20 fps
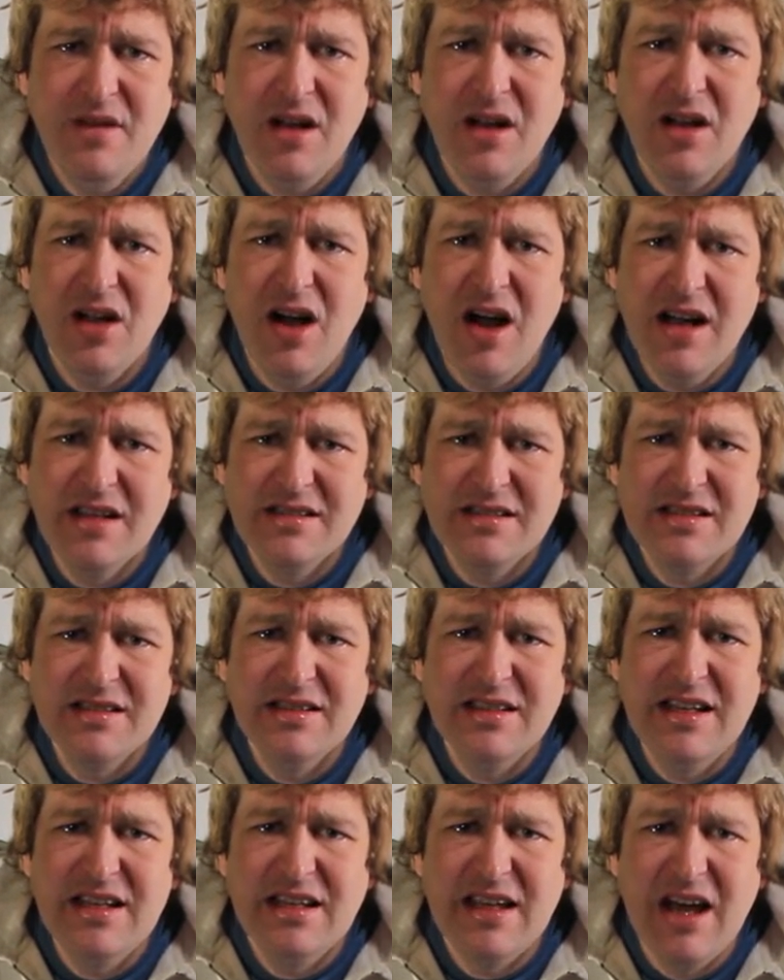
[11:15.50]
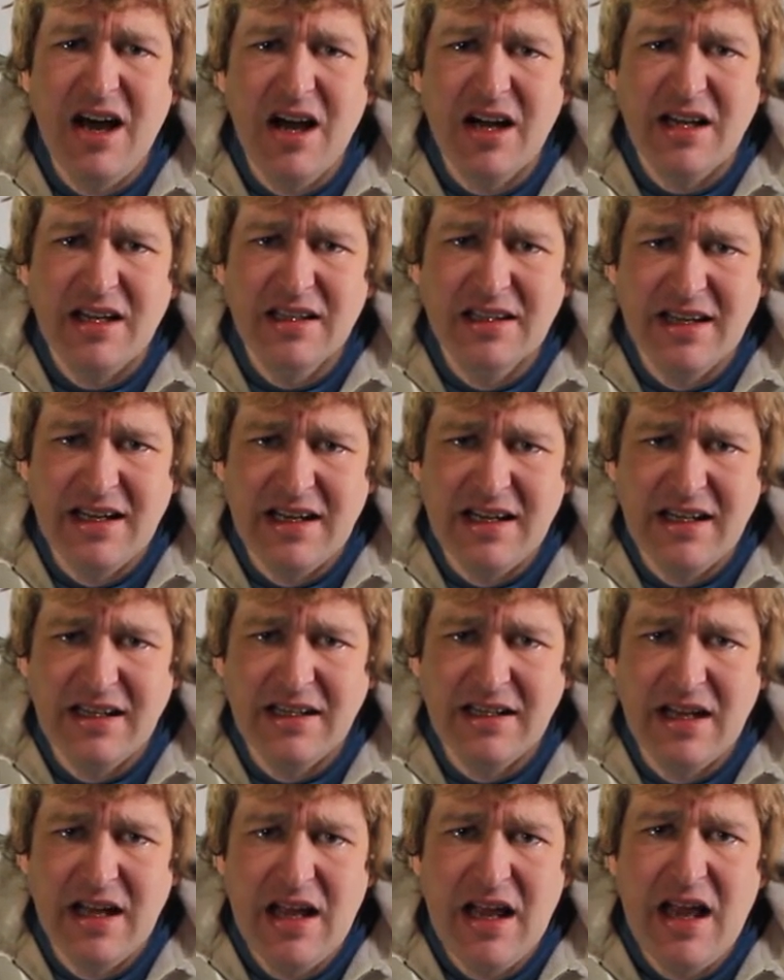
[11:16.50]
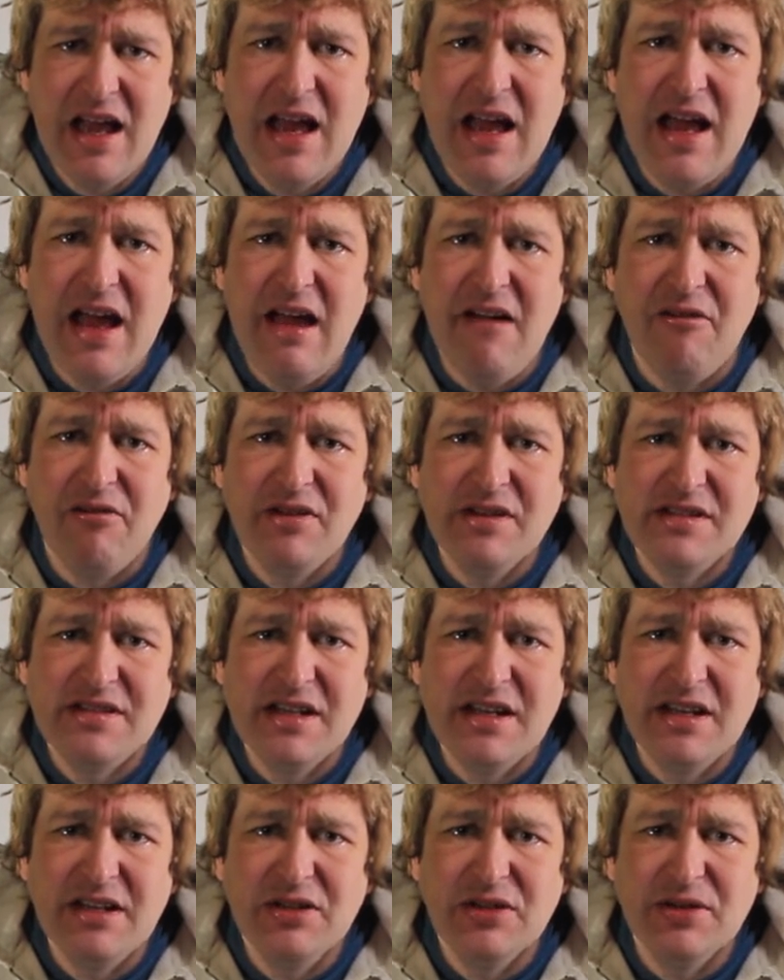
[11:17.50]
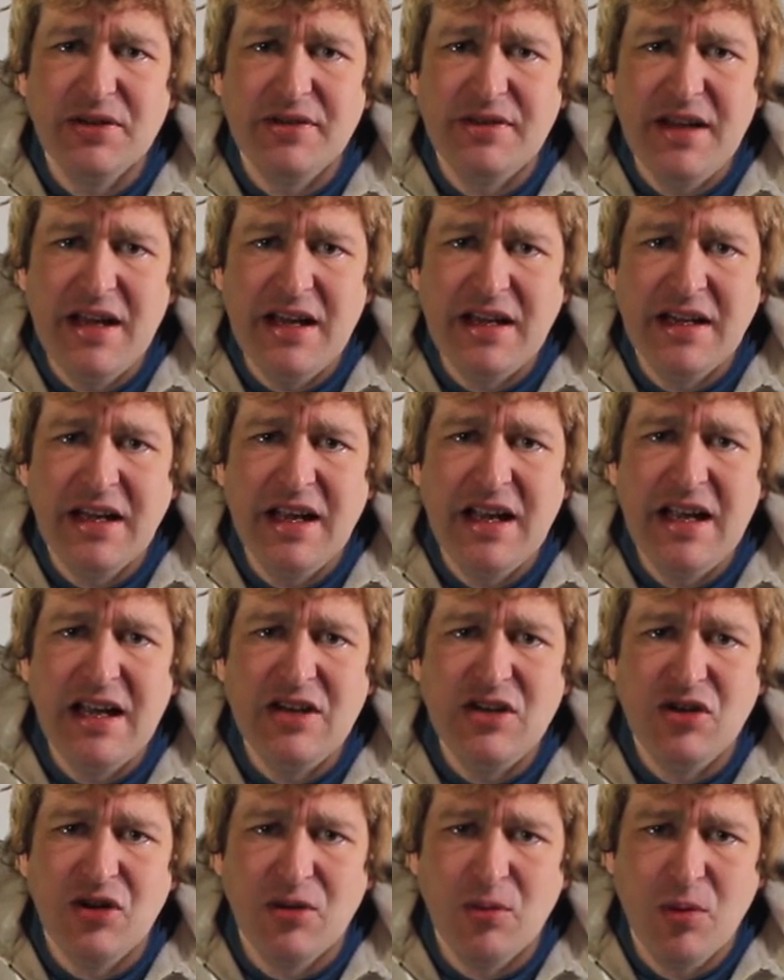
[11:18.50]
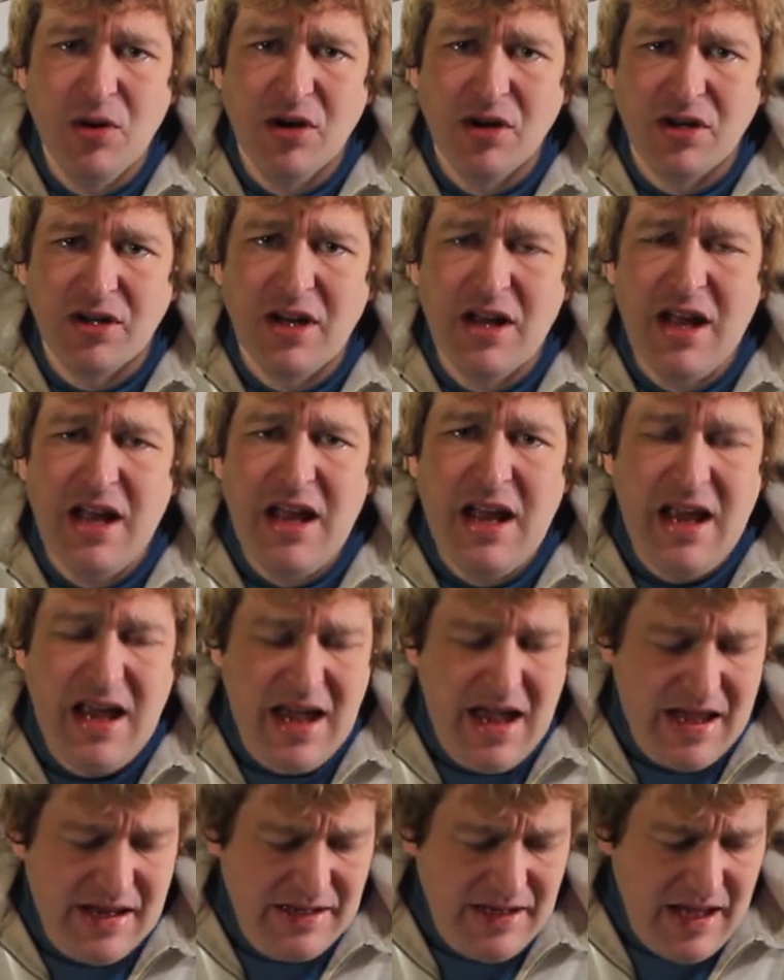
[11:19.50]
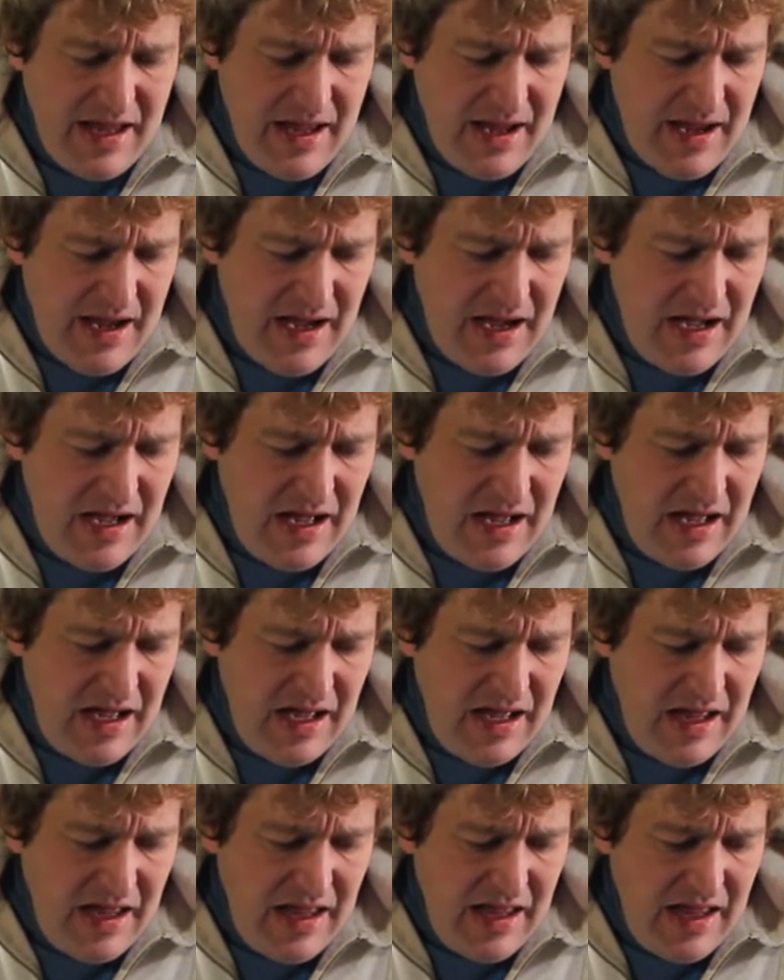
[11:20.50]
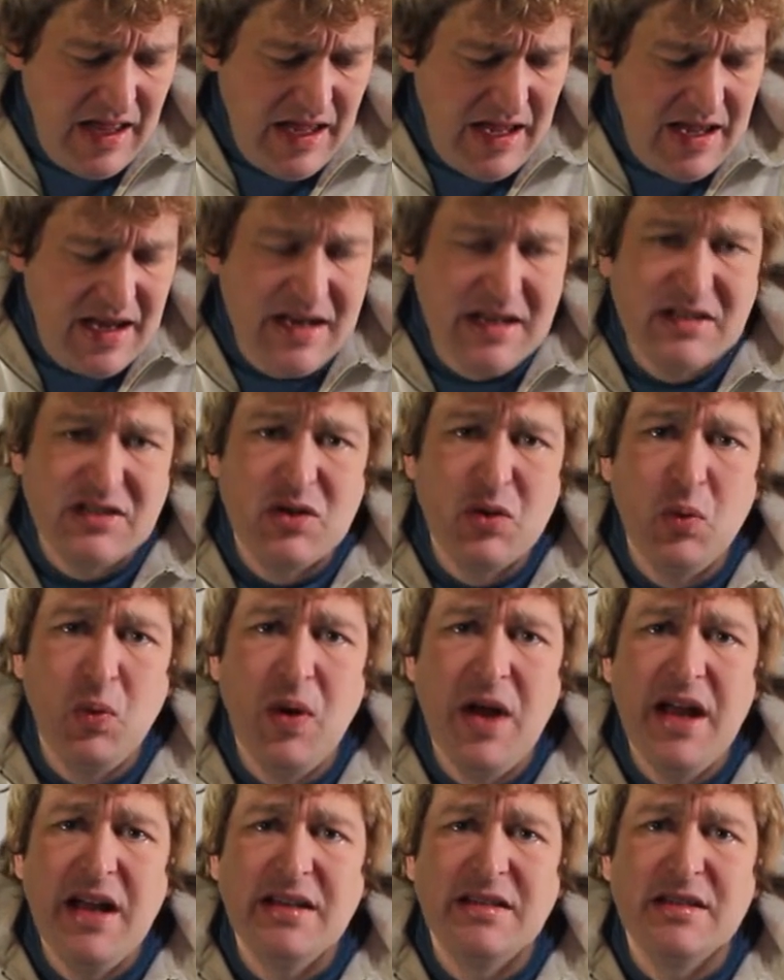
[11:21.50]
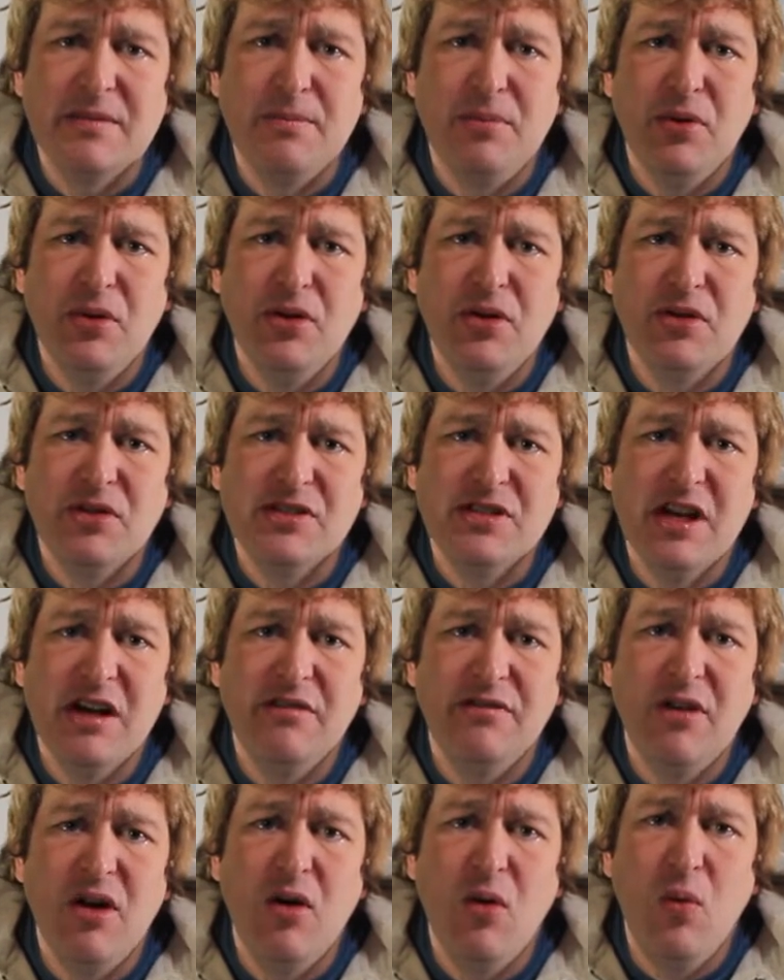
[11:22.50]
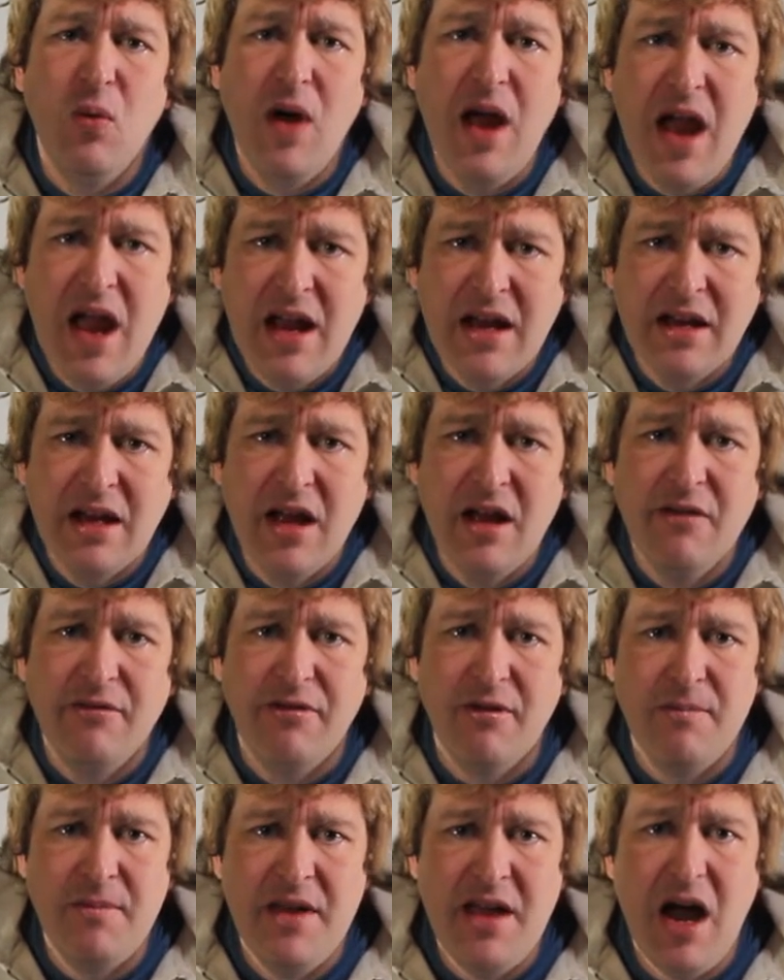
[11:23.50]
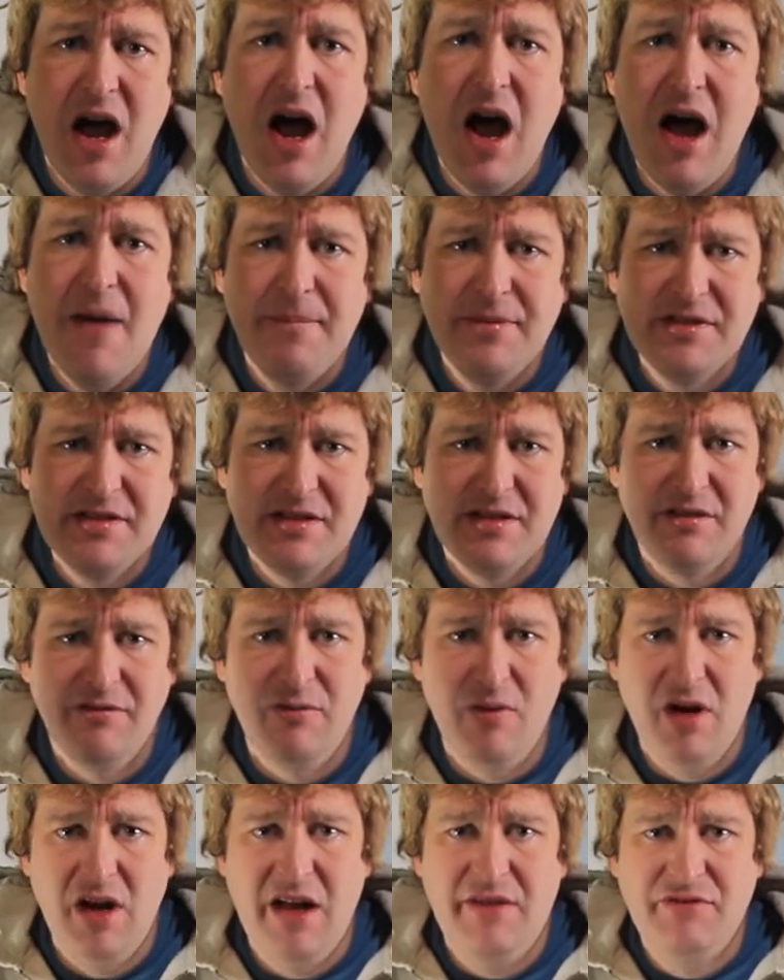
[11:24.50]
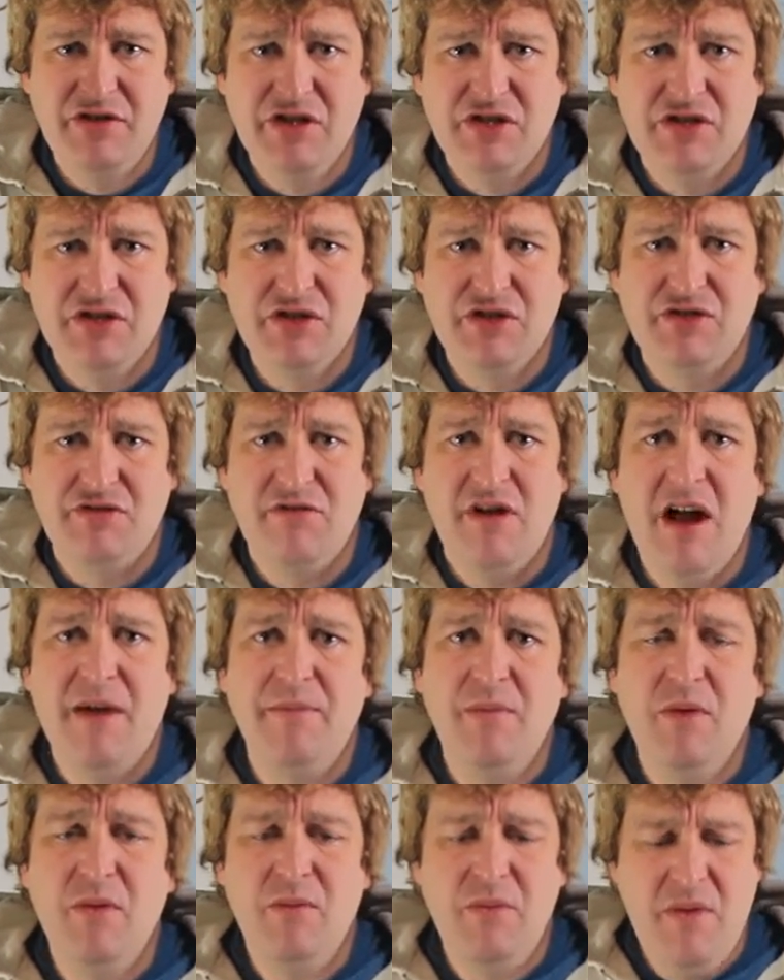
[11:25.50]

constantly calculating every single thing in your work. And it is the way to pull yourself away from the opposite of what I've just described.